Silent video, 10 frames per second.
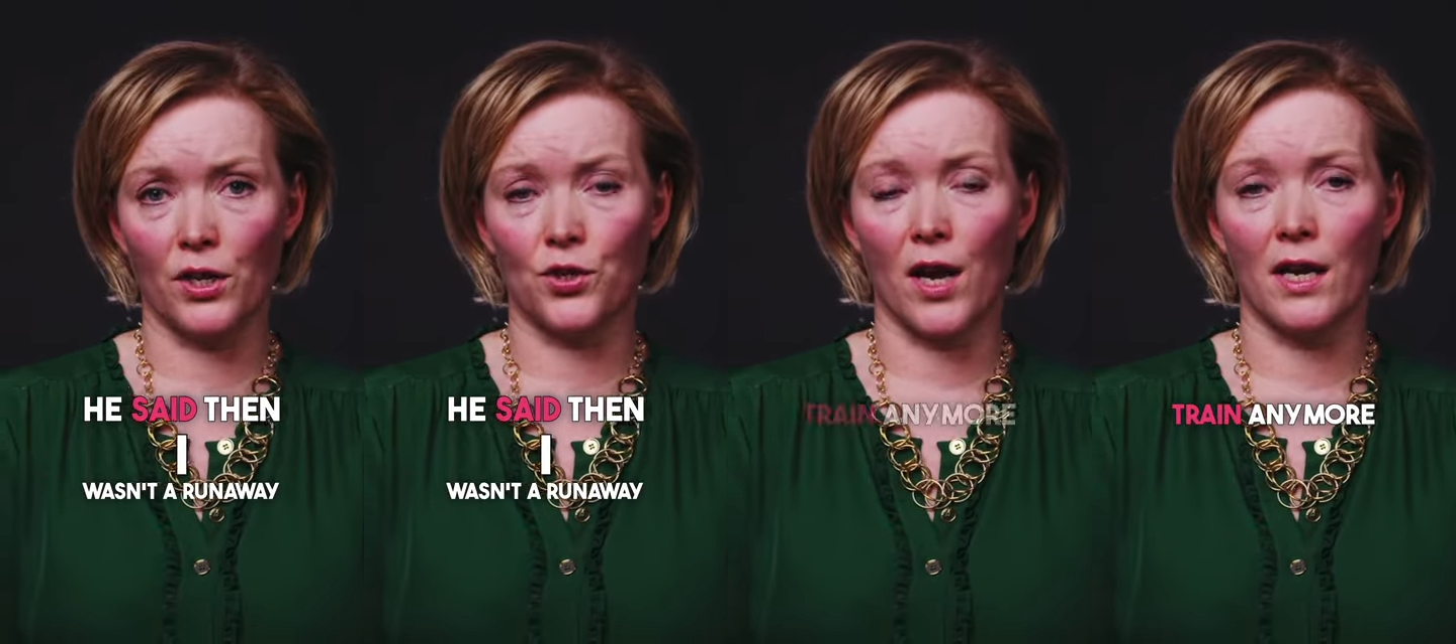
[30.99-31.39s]

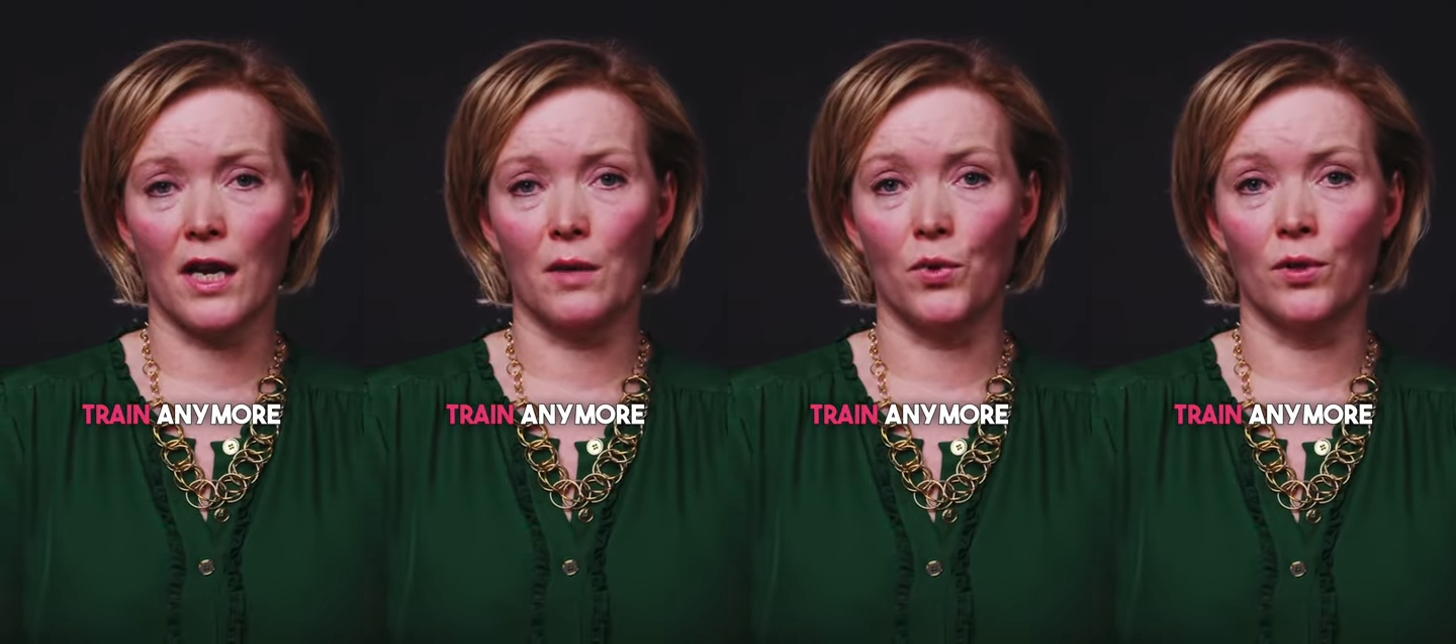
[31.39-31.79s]
train
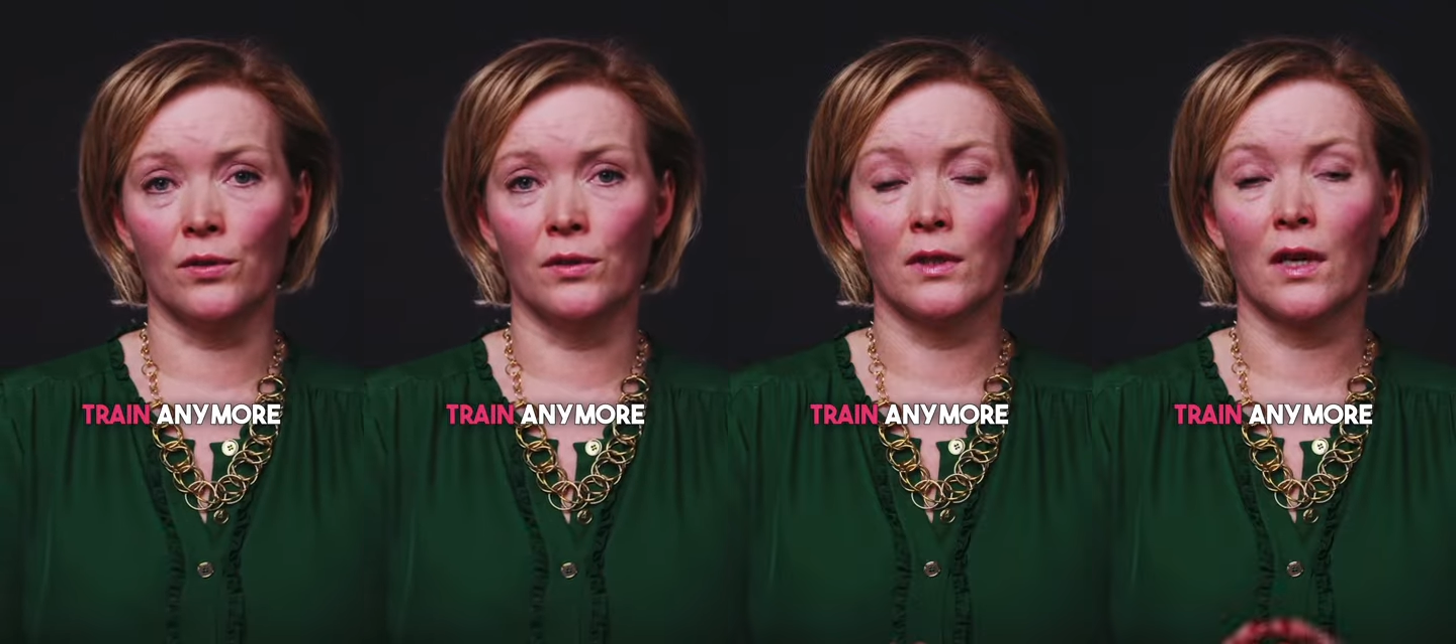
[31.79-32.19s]

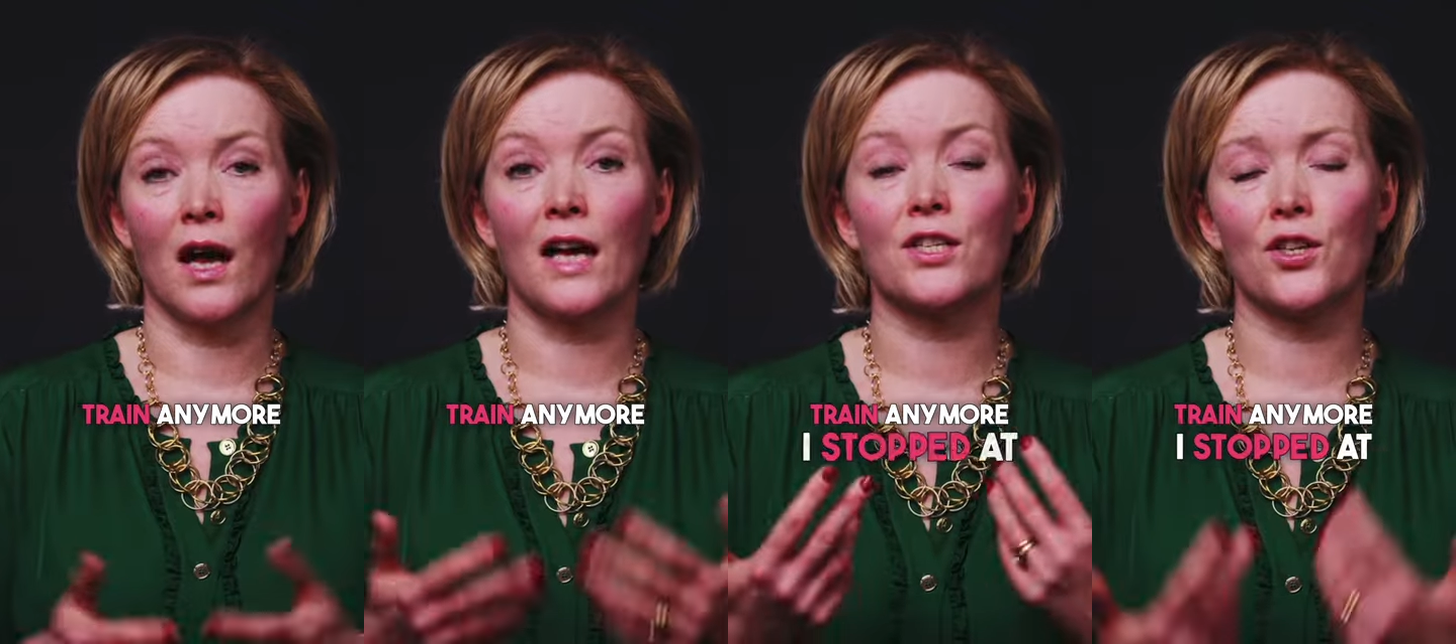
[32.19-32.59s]
anymore.
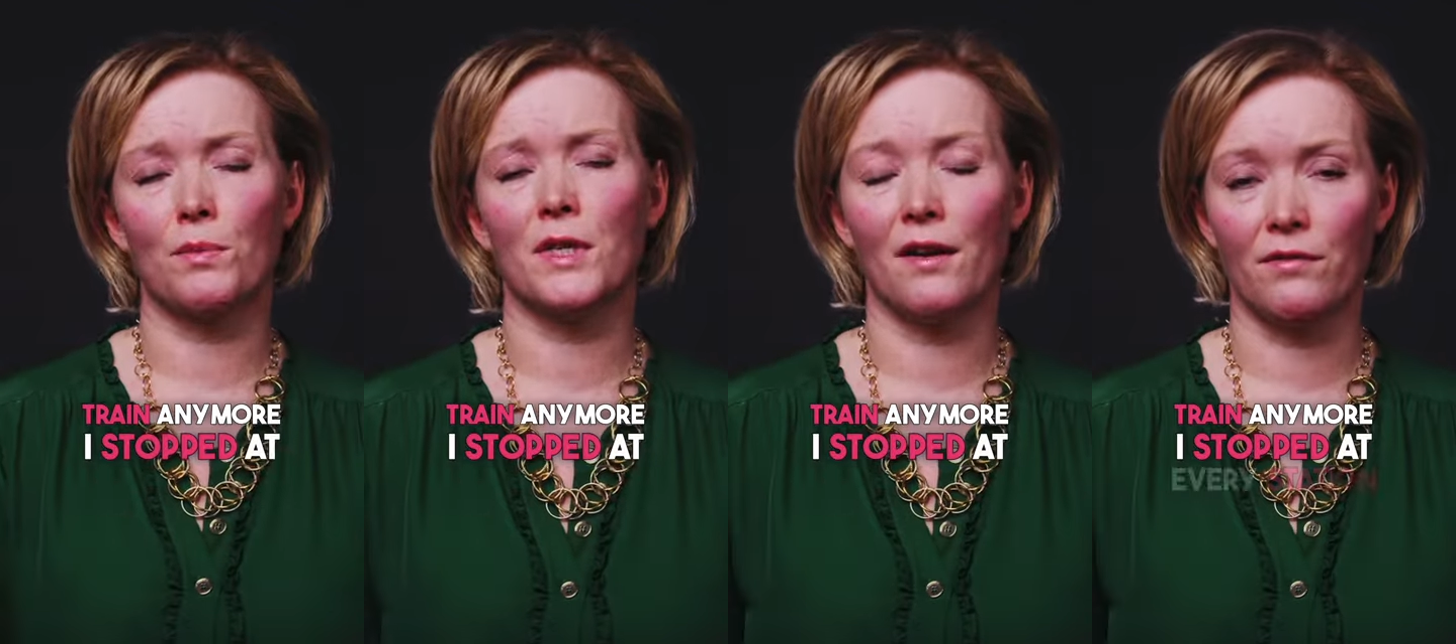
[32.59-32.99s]
I
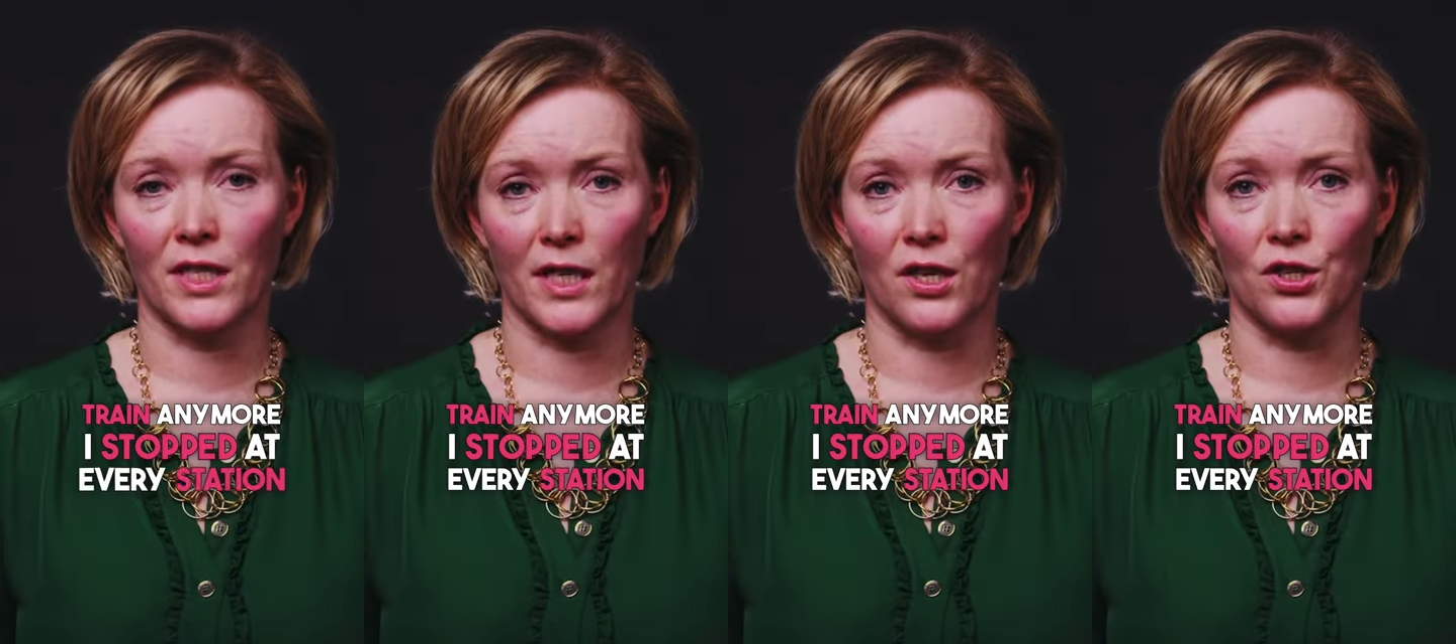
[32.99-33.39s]
stopped at every
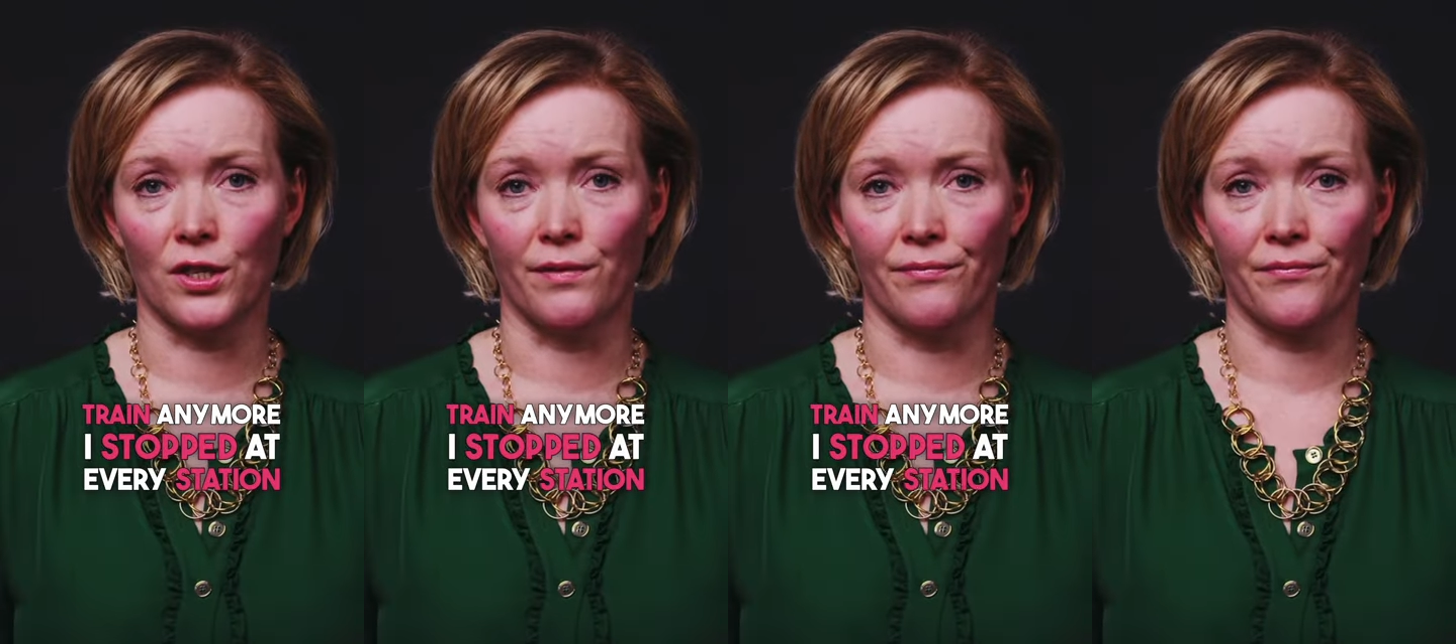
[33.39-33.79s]

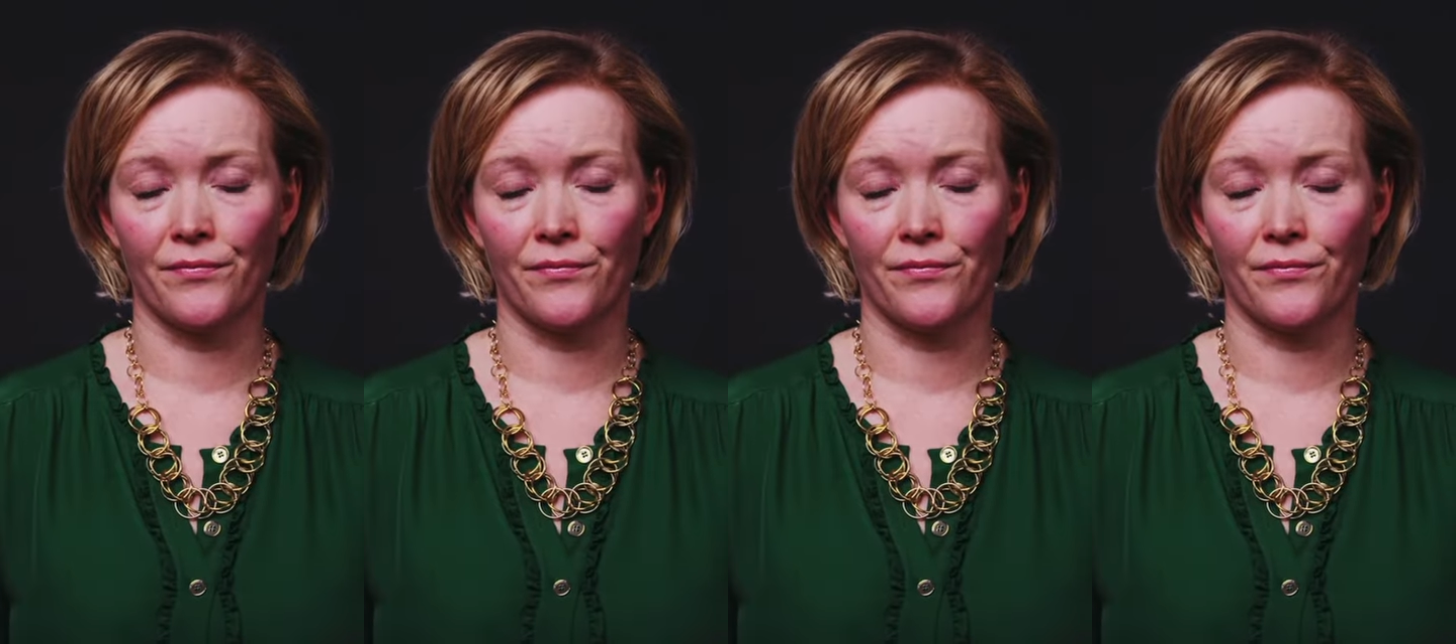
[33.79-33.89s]
station.